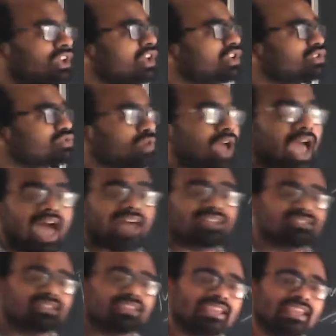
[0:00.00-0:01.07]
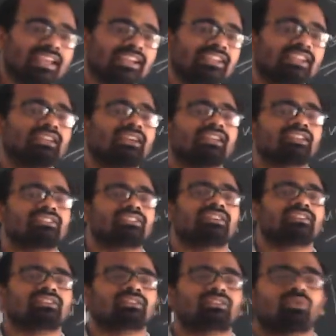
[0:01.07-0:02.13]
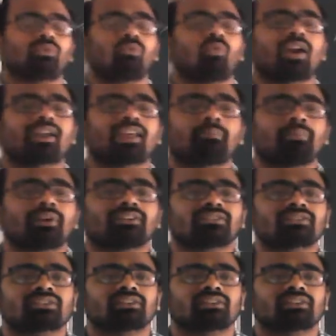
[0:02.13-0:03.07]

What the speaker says: So as the heat increases, what happens?